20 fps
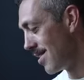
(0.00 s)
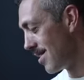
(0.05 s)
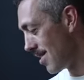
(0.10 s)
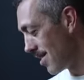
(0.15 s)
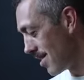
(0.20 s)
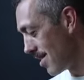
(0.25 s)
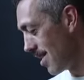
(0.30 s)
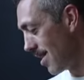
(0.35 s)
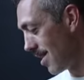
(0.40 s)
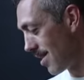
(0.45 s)

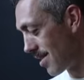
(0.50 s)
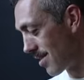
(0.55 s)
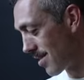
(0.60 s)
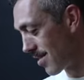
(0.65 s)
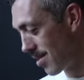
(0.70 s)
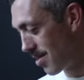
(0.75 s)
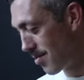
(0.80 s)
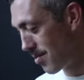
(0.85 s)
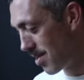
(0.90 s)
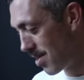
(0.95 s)
and yeah, it's
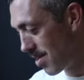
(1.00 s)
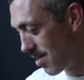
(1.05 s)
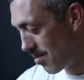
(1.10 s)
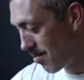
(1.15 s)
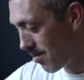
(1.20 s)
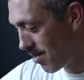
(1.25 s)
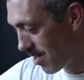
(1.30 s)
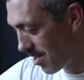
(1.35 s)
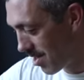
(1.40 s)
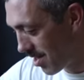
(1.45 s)
gonna be
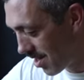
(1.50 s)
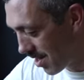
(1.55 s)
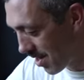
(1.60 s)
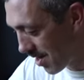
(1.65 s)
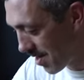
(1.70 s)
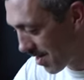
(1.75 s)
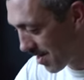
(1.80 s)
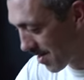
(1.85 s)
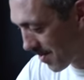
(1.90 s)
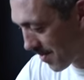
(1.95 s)
really
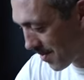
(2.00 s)
nice.